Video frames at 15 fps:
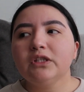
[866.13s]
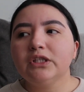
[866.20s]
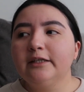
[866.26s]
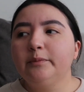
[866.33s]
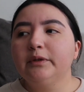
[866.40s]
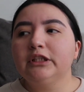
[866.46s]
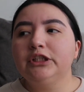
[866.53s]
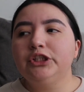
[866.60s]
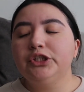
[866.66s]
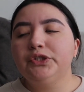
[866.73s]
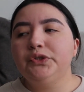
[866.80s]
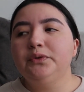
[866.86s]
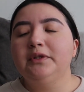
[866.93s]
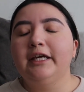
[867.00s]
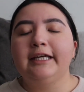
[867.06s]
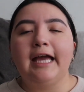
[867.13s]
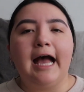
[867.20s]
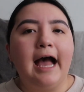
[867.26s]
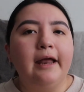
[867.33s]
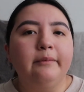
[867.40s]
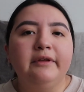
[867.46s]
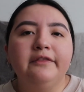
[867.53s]
I typically just do like
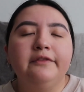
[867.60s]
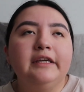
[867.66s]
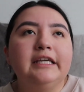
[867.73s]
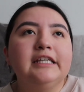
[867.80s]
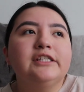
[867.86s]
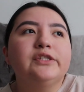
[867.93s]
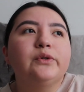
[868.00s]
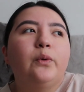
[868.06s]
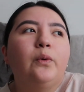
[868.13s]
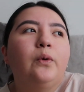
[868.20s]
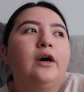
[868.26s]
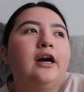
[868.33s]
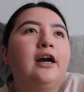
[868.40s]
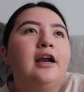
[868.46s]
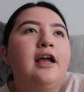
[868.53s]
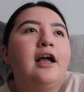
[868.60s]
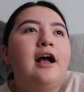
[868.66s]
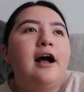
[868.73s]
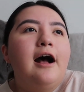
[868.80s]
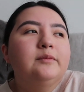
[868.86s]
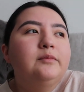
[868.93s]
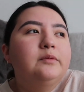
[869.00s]
admin things, or
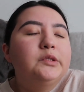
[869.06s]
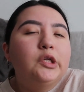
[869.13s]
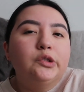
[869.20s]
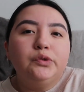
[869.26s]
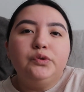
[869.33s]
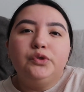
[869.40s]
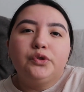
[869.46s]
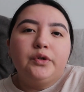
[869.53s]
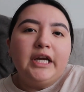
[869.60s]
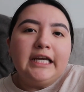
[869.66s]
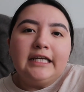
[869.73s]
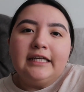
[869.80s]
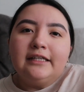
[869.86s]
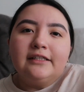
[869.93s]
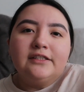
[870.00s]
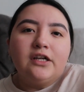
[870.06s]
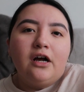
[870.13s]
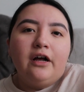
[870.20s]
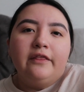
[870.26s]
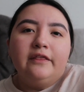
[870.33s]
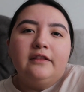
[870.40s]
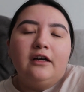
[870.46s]
sometimes I'll do trainings
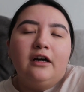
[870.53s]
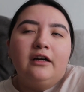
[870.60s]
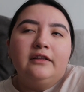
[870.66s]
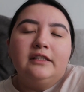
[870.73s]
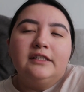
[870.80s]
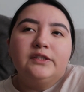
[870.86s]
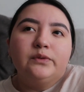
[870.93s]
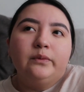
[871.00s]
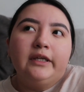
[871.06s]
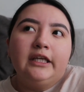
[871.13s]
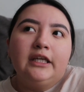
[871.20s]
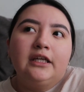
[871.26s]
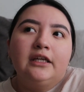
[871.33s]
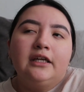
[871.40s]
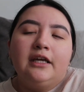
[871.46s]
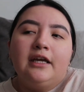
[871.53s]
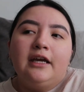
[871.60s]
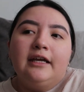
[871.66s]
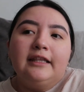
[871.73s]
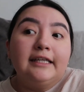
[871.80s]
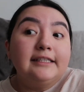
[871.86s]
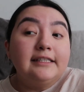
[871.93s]
on this week.
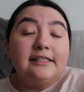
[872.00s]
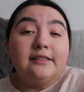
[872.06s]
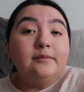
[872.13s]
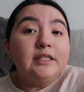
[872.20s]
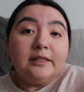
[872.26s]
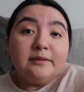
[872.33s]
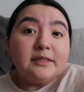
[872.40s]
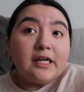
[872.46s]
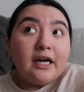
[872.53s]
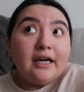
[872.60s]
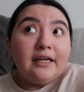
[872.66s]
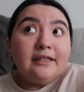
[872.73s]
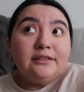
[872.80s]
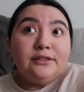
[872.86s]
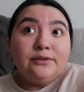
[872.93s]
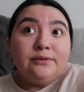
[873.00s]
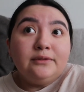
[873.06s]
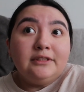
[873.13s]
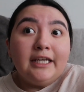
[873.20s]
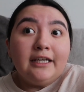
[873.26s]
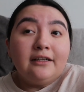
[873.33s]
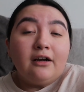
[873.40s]
Like I said, sometimes I do
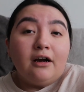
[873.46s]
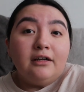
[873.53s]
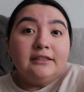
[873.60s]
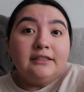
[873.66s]
take